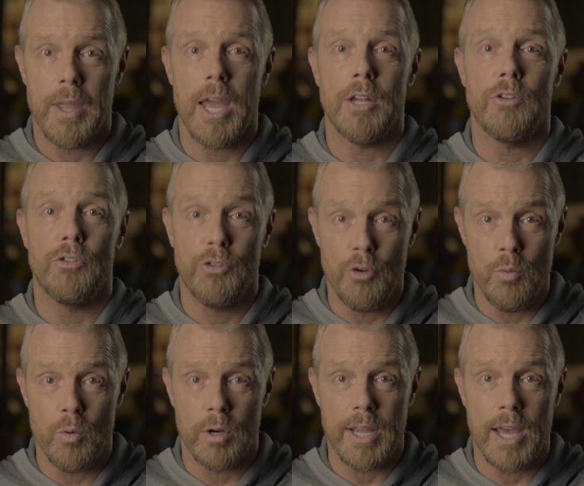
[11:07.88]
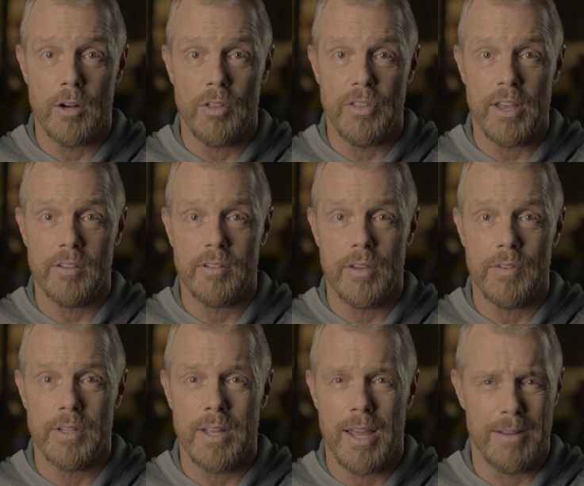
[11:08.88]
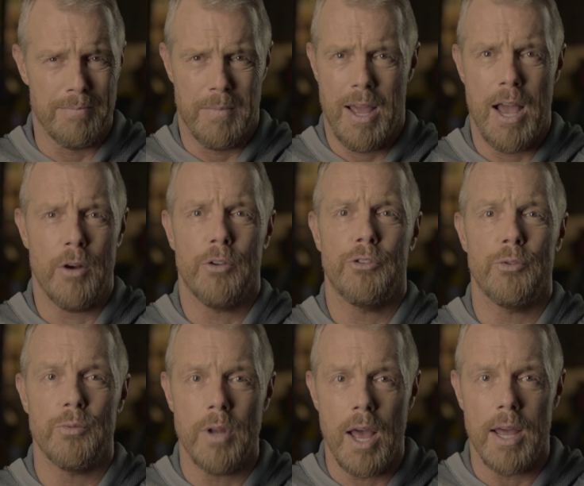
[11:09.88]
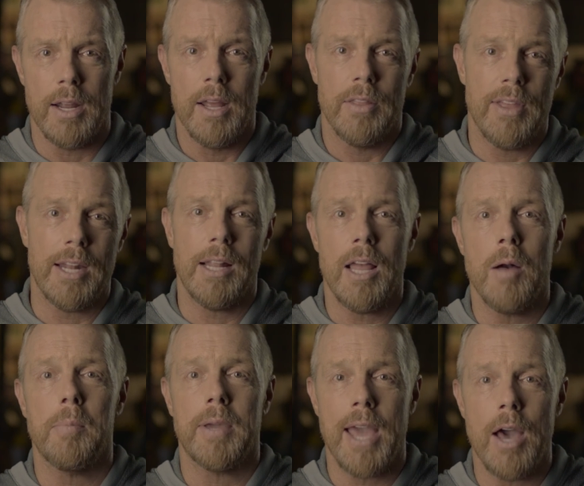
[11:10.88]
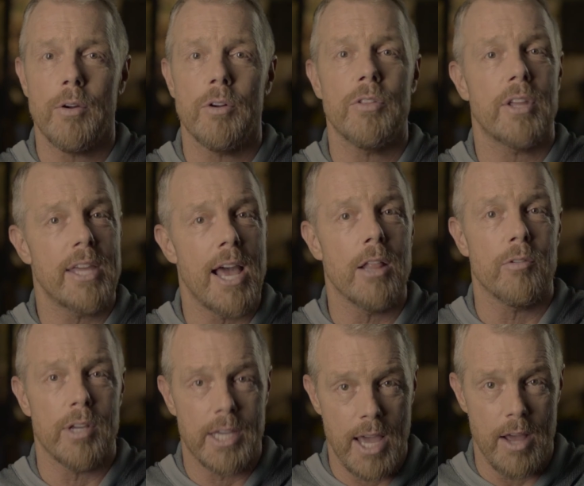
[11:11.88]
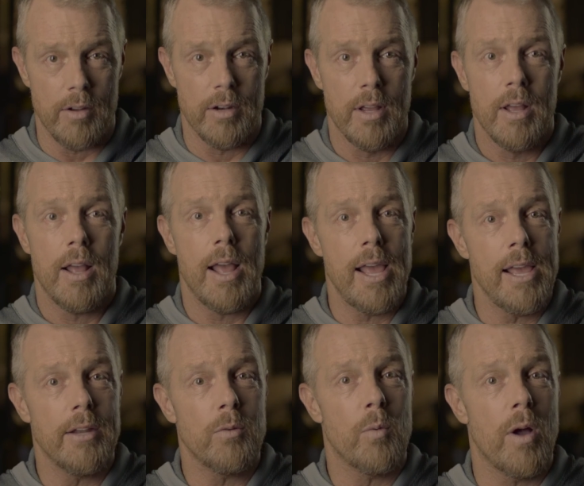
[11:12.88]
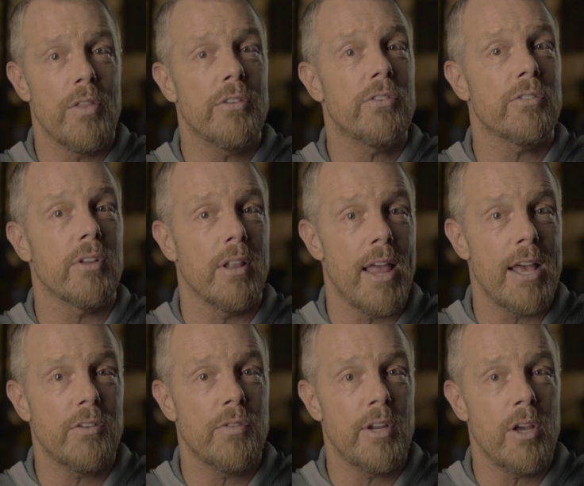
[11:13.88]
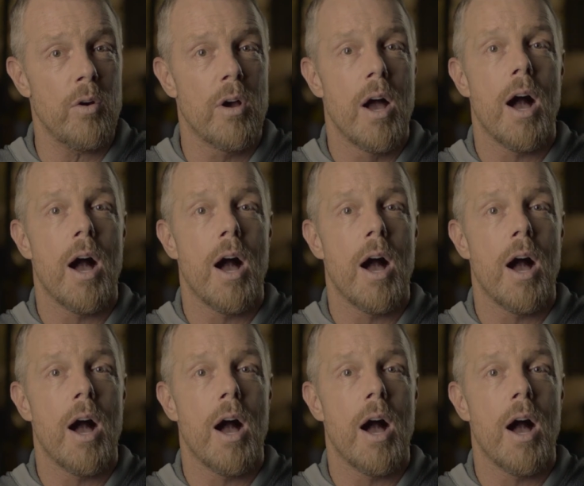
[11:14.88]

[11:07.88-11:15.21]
And do work out on Thanksgiving Day. How could you not? That'll help counter the calorie count. And while this is the last video,